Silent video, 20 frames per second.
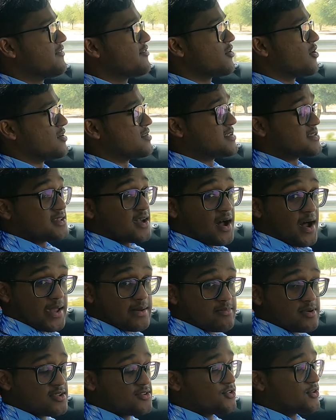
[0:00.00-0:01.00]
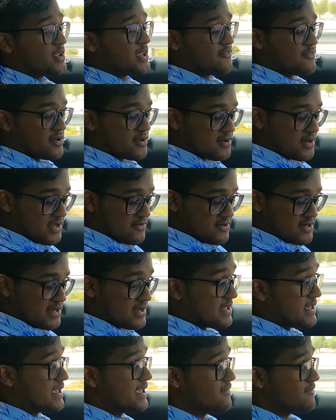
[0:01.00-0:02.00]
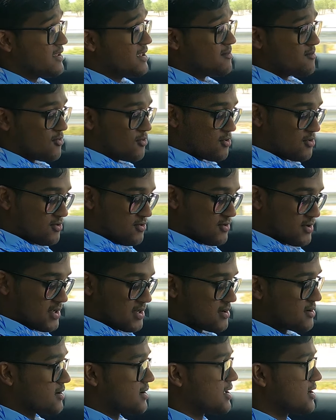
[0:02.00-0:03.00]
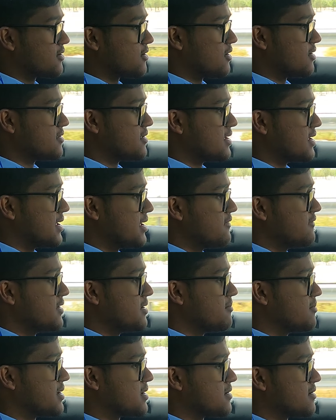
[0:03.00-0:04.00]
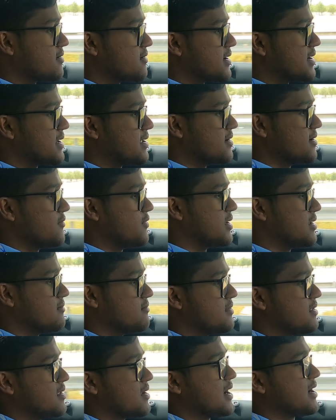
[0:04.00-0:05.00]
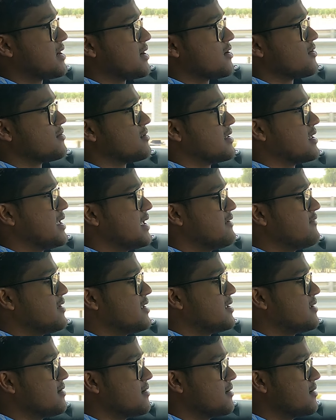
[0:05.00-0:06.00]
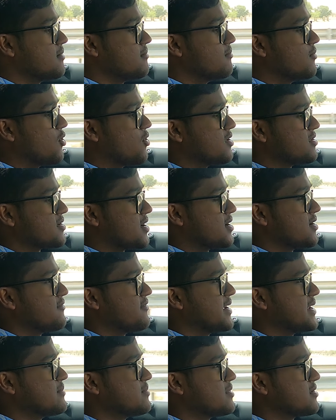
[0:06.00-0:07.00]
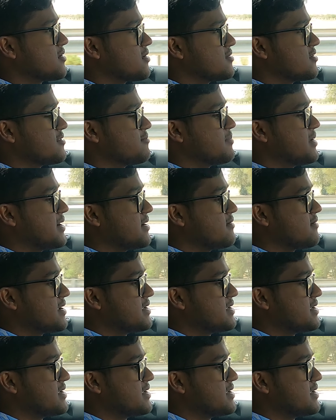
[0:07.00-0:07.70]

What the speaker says: of course, it's a hybrid, so you can even drive it in EV mode. So you can click on the EV button right here. Well, right now the EV mode is unavailable because the speed